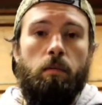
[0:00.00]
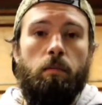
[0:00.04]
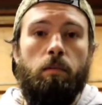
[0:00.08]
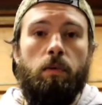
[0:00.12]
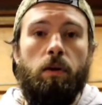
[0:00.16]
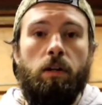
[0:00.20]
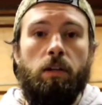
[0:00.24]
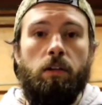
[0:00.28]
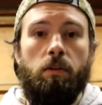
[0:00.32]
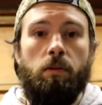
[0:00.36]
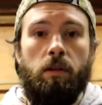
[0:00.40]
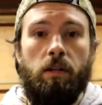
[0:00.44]

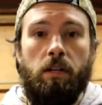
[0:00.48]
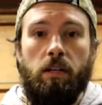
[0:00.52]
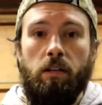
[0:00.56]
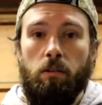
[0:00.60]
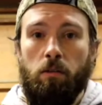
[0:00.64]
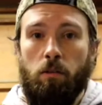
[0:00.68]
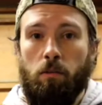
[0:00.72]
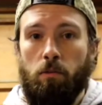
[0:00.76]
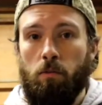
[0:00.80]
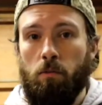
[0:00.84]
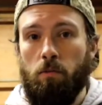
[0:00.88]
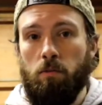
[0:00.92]
but you can
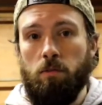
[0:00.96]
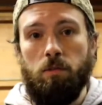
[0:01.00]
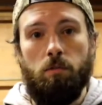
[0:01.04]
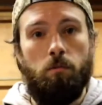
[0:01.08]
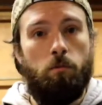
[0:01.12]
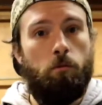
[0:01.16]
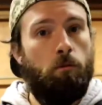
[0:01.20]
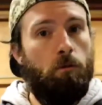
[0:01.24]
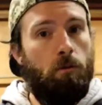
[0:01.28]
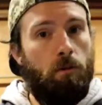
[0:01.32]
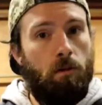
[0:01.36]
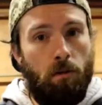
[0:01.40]
either throw in
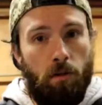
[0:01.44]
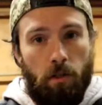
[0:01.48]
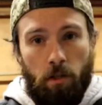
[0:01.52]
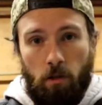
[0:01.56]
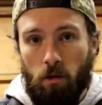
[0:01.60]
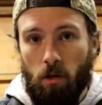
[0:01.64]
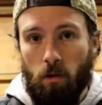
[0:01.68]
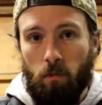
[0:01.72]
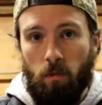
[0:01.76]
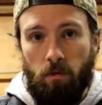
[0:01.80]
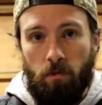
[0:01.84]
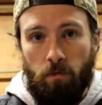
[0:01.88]
some really
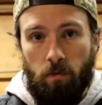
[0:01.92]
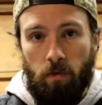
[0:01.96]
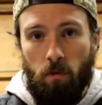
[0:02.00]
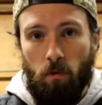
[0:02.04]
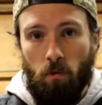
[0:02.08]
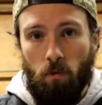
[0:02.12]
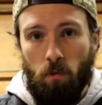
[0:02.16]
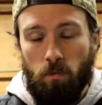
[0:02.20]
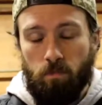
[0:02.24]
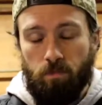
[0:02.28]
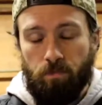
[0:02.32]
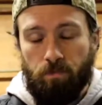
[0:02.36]
crummy
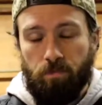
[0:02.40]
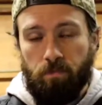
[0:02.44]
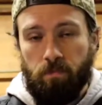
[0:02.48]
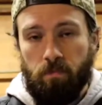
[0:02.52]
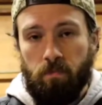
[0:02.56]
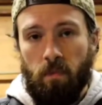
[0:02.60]
fuel,